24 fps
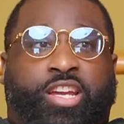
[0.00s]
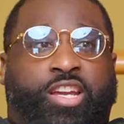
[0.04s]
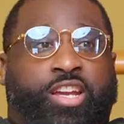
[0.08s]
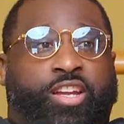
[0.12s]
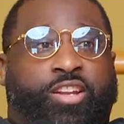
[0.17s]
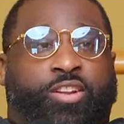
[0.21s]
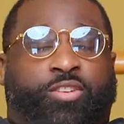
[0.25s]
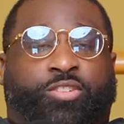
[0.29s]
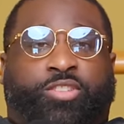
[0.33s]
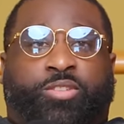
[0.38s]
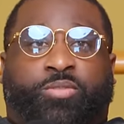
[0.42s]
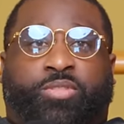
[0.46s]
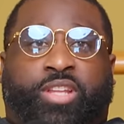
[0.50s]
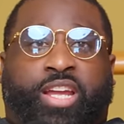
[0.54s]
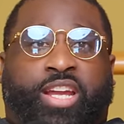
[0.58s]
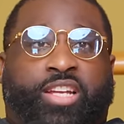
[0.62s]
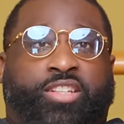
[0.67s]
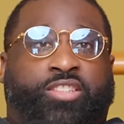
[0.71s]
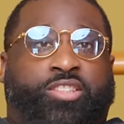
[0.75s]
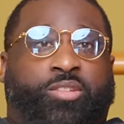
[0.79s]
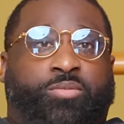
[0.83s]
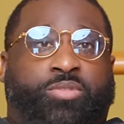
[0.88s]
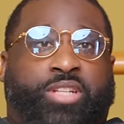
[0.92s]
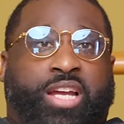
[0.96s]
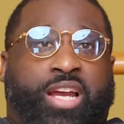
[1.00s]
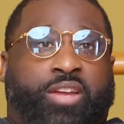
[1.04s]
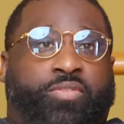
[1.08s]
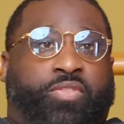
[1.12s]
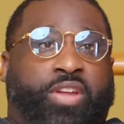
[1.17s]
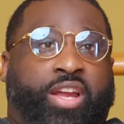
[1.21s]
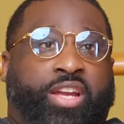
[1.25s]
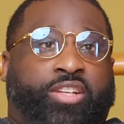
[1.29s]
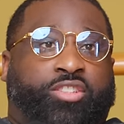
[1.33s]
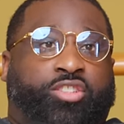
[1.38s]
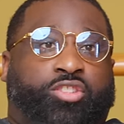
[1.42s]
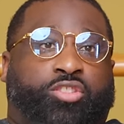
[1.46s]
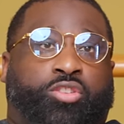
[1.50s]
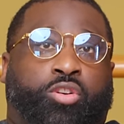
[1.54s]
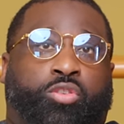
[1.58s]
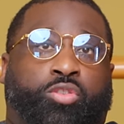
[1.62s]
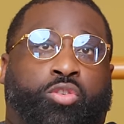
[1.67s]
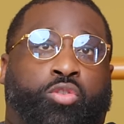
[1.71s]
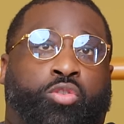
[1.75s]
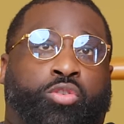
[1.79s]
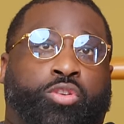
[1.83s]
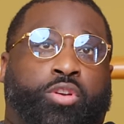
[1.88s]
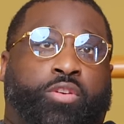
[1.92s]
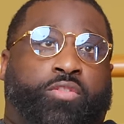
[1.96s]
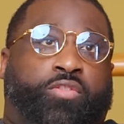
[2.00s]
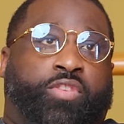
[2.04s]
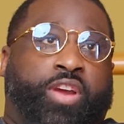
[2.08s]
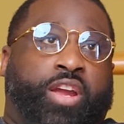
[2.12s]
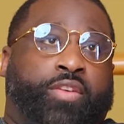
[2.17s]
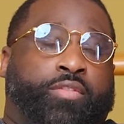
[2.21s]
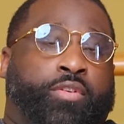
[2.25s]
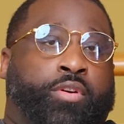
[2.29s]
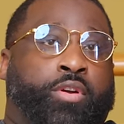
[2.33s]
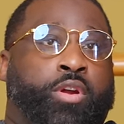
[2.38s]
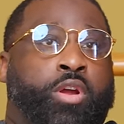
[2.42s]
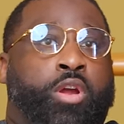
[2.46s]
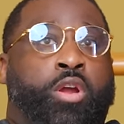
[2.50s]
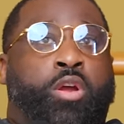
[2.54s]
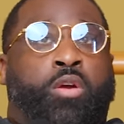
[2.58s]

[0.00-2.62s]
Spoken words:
know, sometimes things just don't go in your favor.